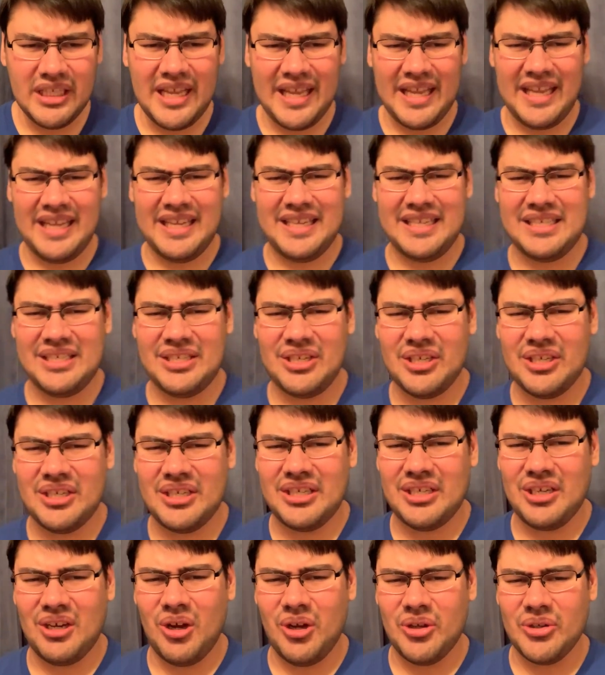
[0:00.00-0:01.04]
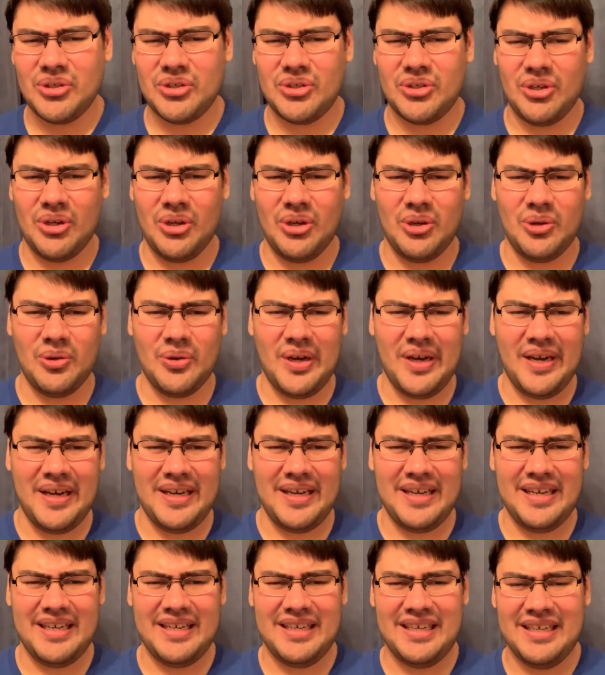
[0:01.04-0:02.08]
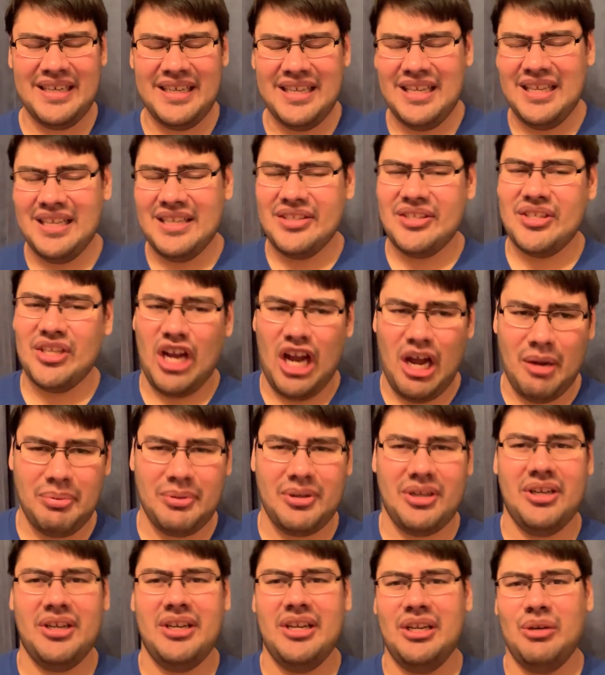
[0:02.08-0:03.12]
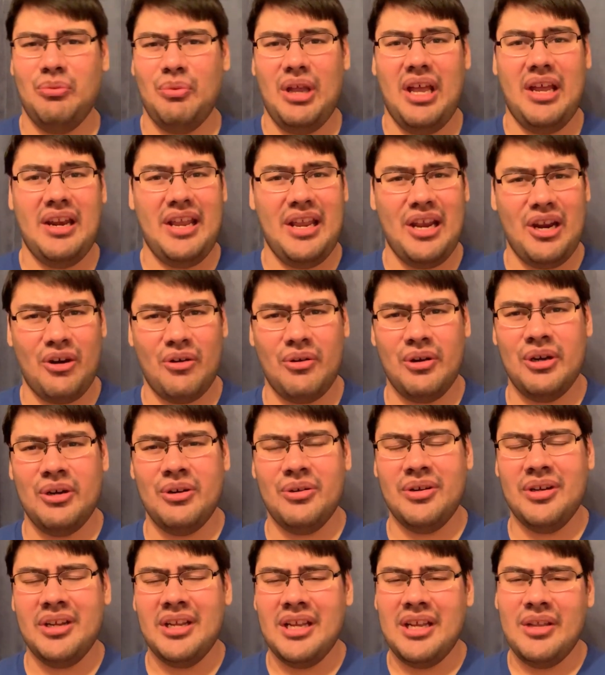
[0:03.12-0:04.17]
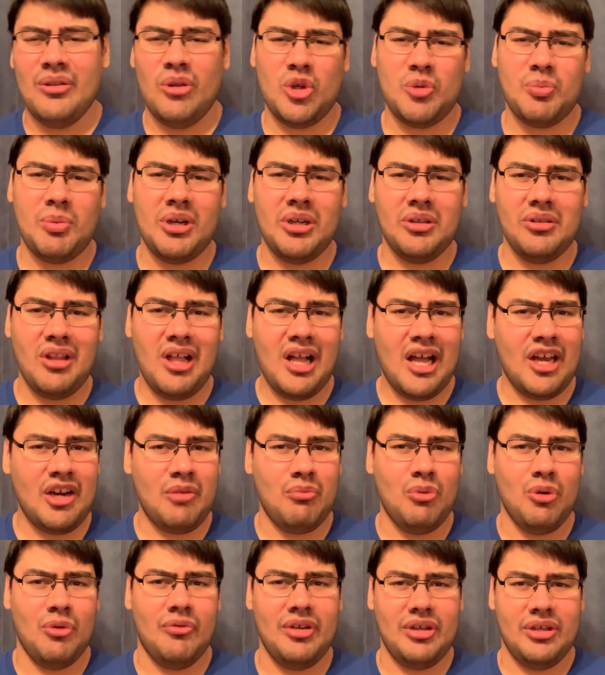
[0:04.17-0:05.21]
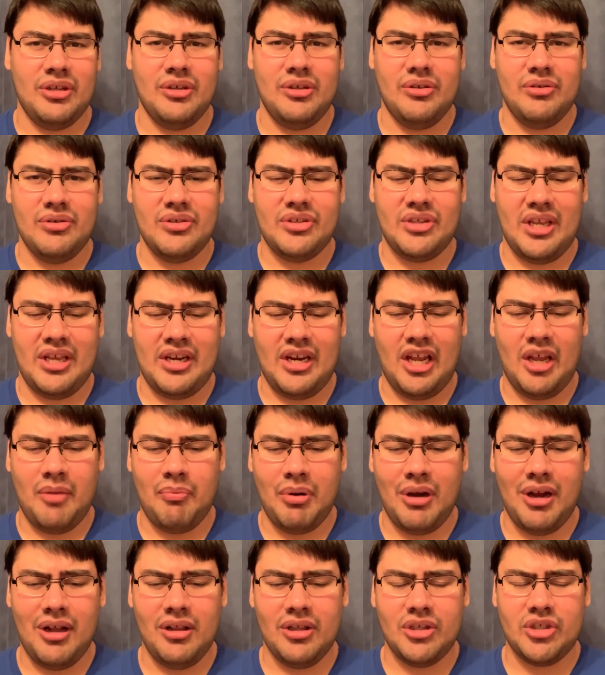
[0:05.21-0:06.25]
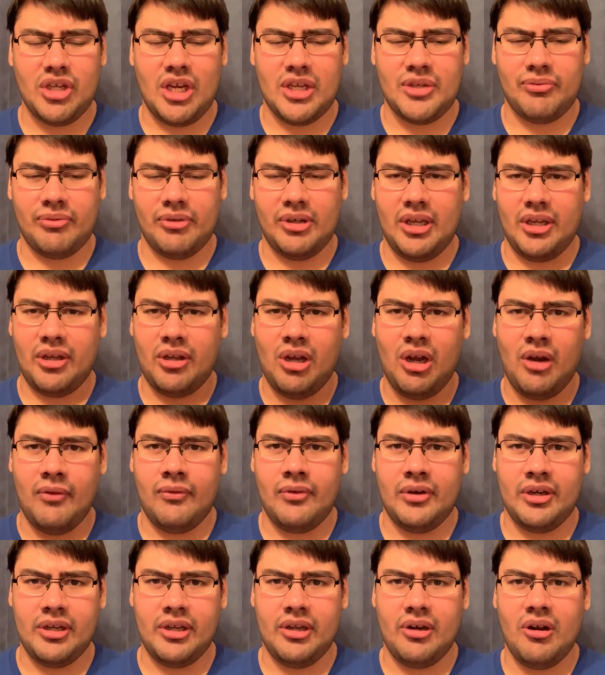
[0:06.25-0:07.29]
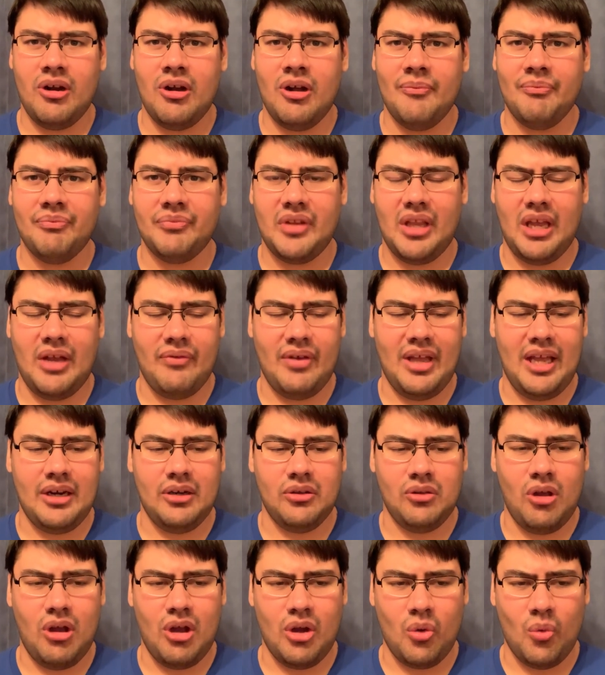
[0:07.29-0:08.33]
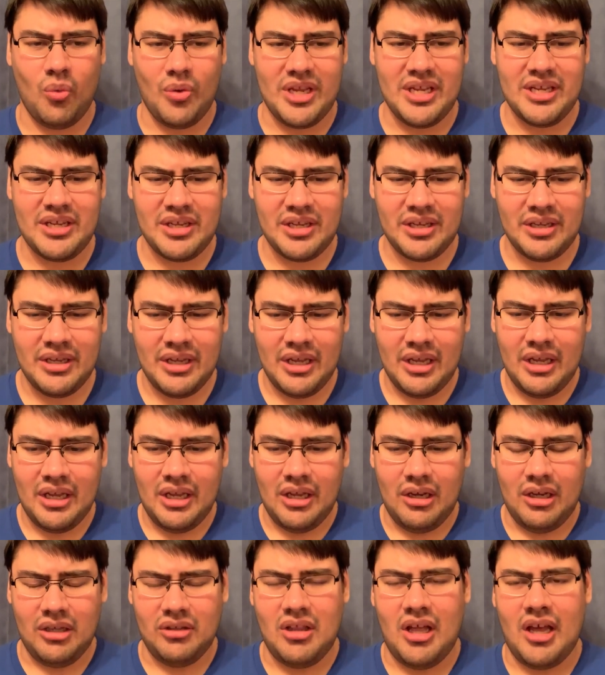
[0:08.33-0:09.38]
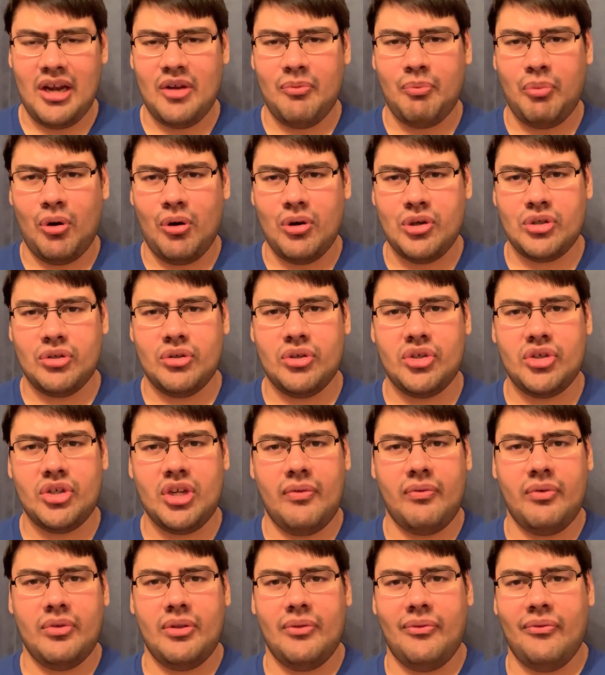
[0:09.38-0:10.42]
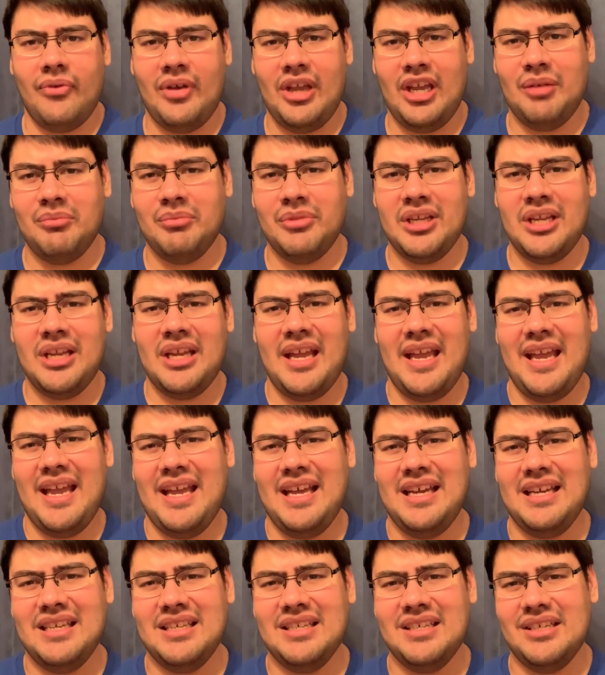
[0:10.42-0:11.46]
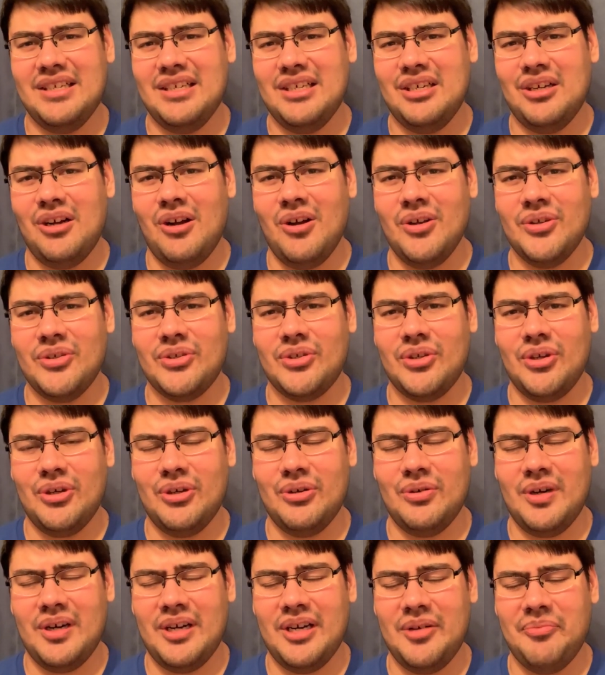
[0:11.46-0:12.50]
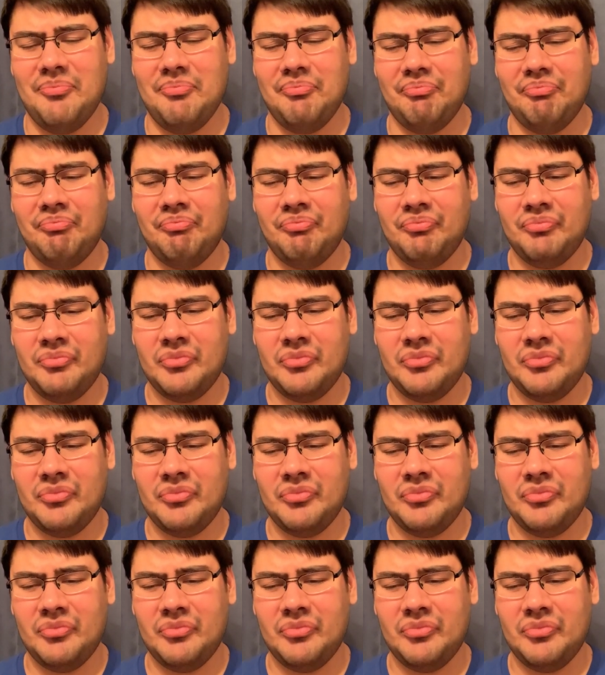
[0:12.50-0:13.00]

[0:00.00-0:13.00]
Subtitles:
and also Top Gun, we had Arrow. There's been a lot of movie news, and I apologize for not covering it all. I've had a long week, a lot of personal stuff with the family, and also